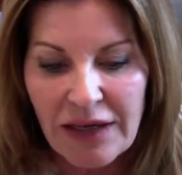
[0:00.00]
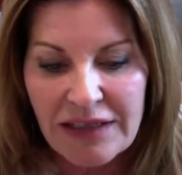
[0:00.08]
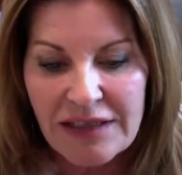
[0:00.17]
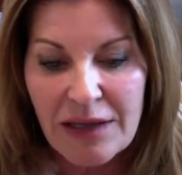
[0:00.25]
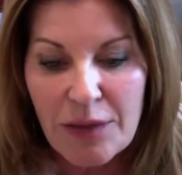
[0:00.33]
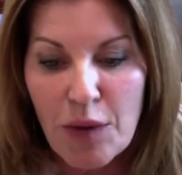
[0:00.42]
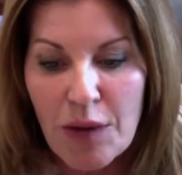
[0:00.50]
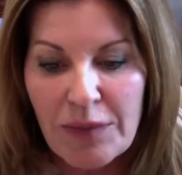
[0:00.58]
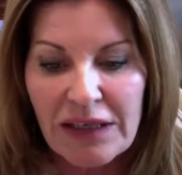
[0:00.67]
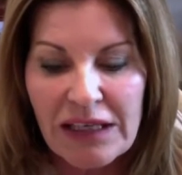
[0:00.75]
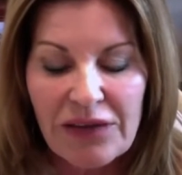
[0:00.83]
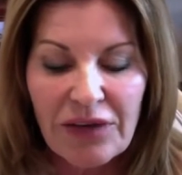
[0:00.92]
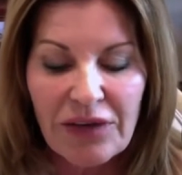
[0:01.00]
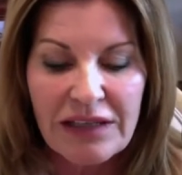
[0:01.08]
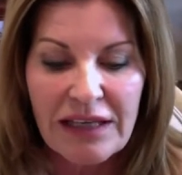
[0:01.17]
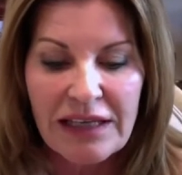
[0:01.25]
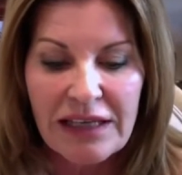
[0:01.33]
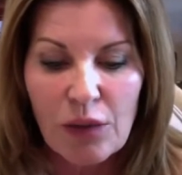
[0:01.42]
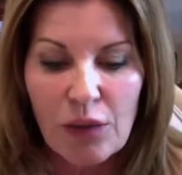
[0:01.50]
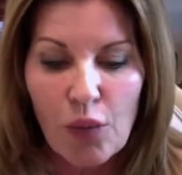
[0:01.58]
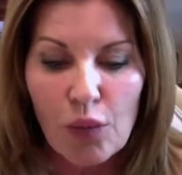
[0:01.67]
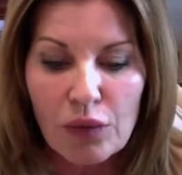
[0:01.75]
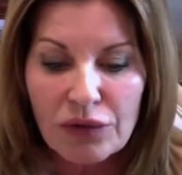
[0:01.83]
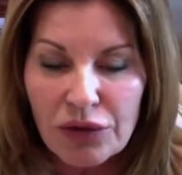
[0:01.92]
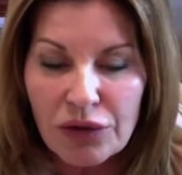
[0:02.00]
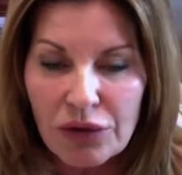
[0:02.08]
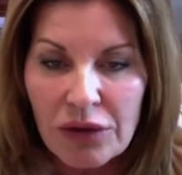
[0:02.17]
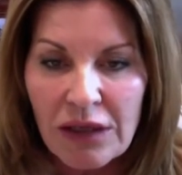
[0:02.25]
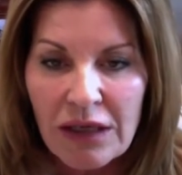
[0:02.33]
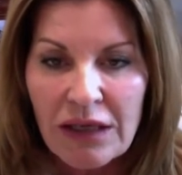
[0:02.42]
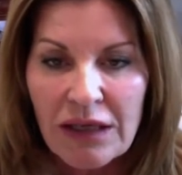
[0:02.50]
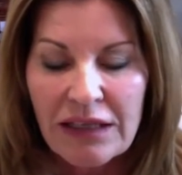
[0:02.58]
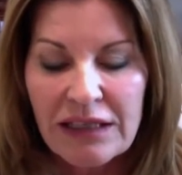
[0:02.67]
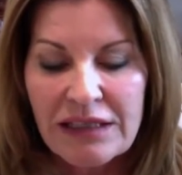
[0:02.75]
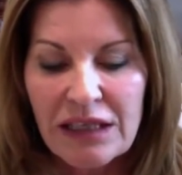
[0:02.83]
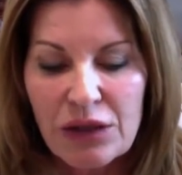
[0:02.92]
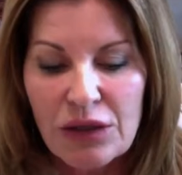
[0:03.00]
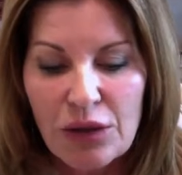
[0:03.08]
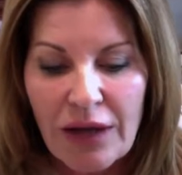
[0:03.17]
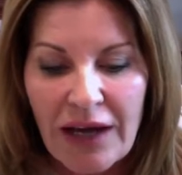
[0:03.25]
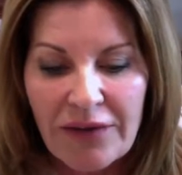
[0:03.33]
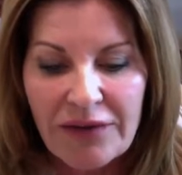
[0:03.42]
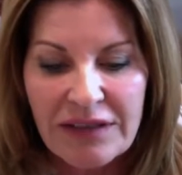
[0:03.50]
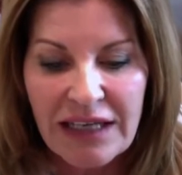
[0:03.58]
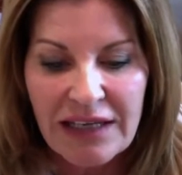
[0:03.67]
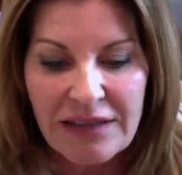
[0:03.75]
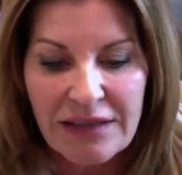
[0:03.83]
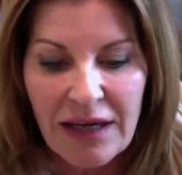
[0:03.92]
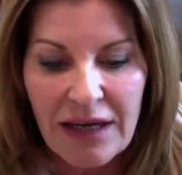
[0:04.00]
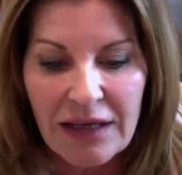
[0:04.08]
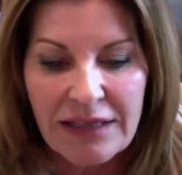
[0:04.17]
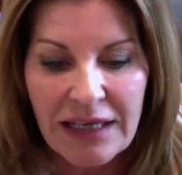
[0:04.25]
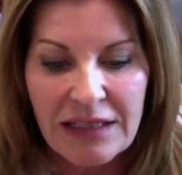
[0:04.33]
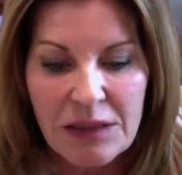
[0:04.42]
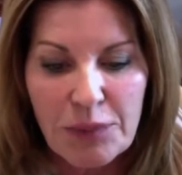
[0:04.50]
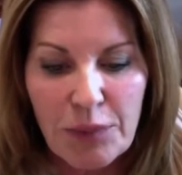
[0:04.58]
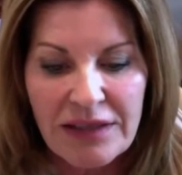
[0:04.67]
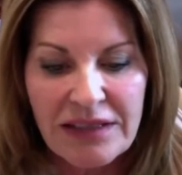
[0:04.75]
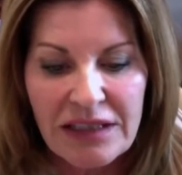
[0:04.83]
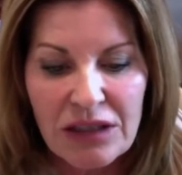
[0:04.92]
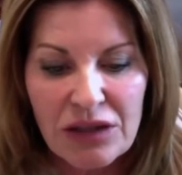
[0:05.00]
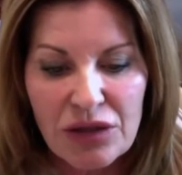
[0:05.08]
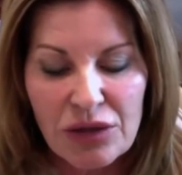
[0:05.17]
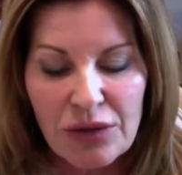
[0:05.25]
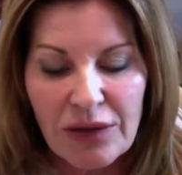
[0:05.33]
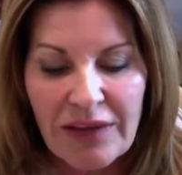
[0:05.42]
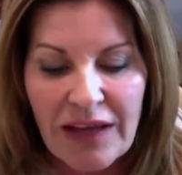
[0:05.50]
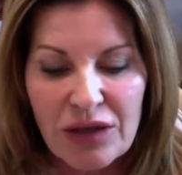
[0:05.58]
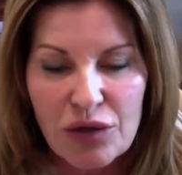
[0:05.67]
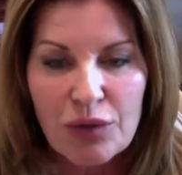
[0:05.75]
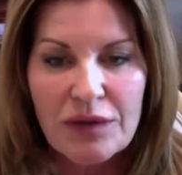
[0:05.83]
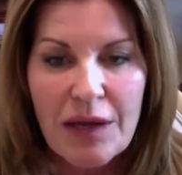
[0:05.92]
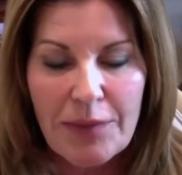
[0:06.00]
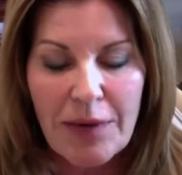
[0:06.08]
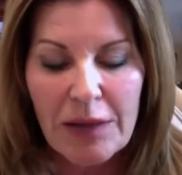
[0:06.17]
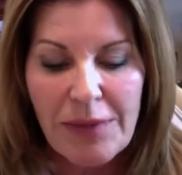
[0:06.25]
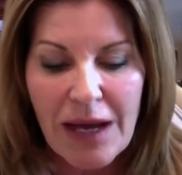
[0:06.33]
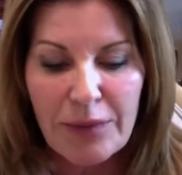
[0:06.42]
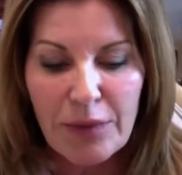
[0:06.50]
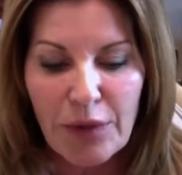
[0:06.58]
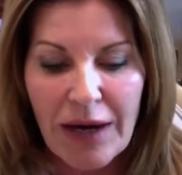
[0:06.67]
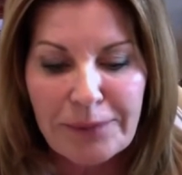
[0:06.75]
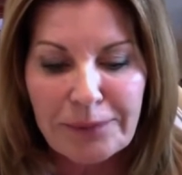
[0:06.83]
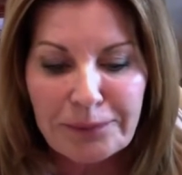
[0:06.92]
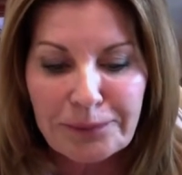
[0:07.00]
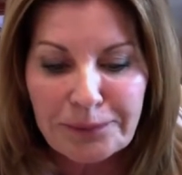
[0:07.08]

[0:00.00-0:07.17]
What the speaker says: And some women, even as they get older, continue to have dense breast tissue, and that shows up on a mammogram.